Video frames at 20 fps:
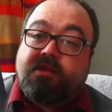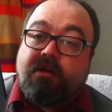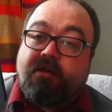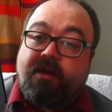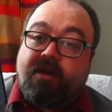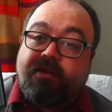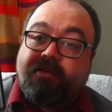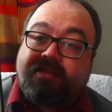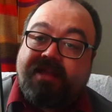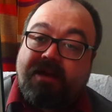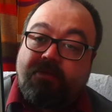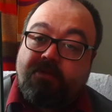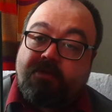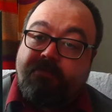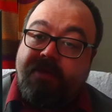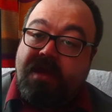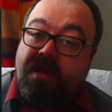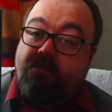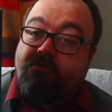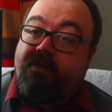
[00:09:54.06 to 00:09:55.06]
guys, that was
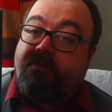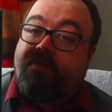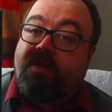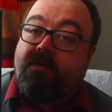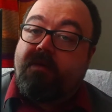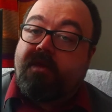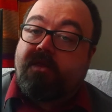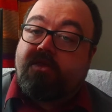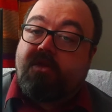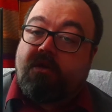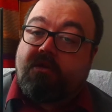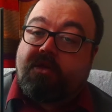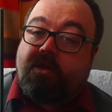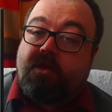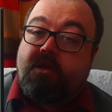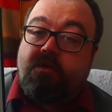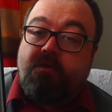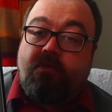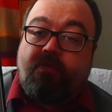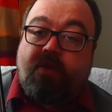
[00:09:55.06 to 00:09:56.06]
me reviewing Doctor
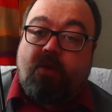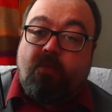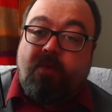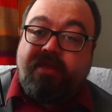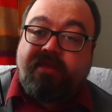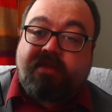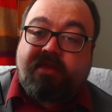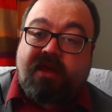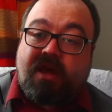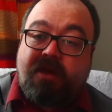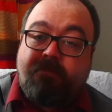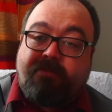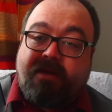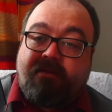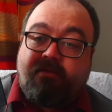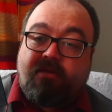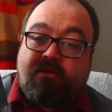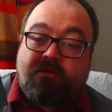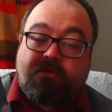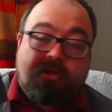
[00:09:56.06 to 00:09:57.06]
Who, The Wintertime
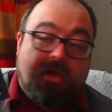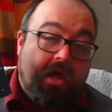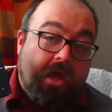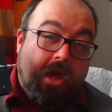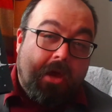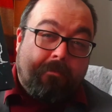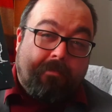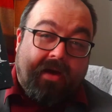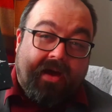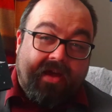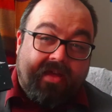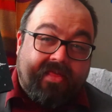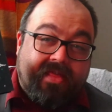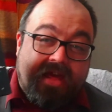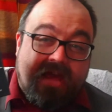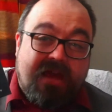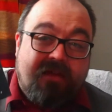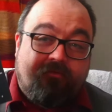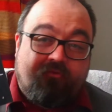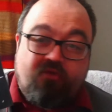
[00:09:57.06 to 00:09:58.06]
Paradox by
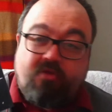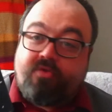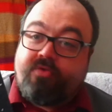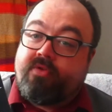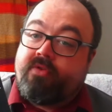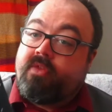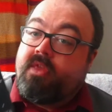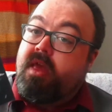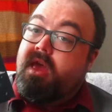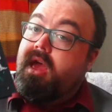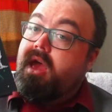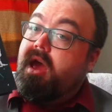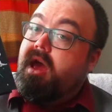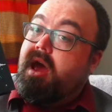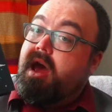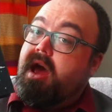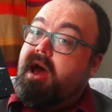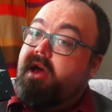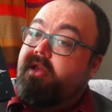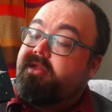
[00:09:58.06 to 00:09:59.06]
Dave Rudden.
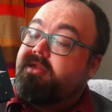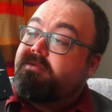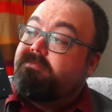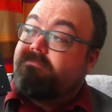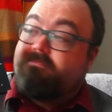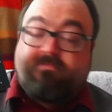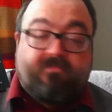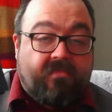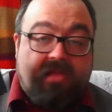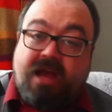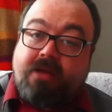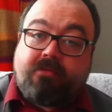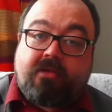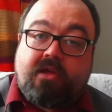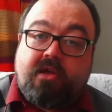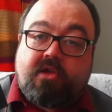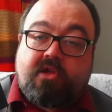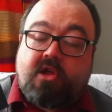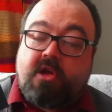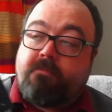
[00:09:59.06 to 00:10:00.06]

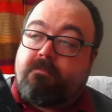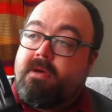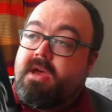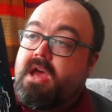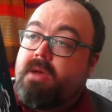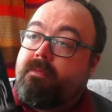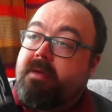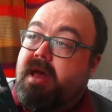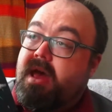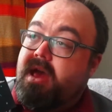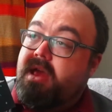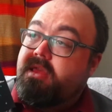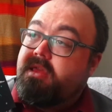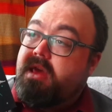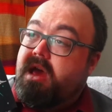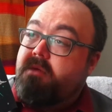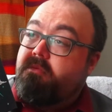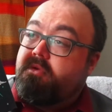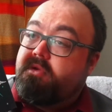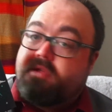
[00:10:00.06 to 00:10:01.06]
absolutely superb, and
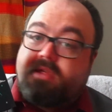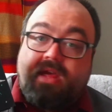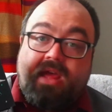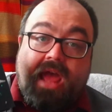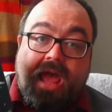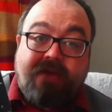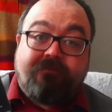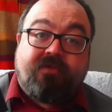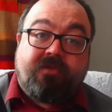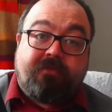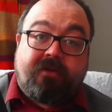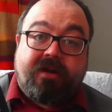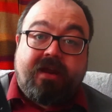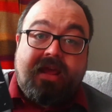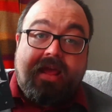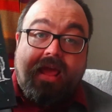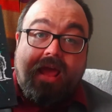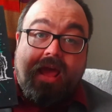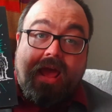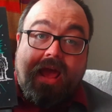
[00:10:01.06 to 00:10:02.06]
I will see
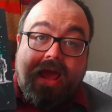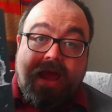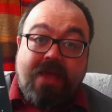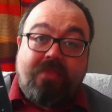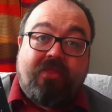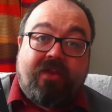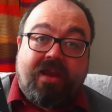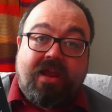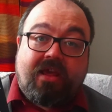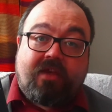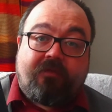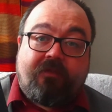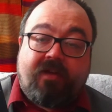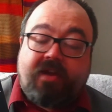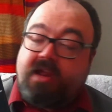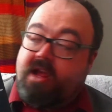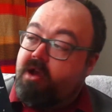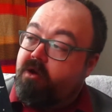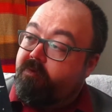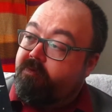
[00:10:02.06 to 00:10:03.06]
everybody in the next video.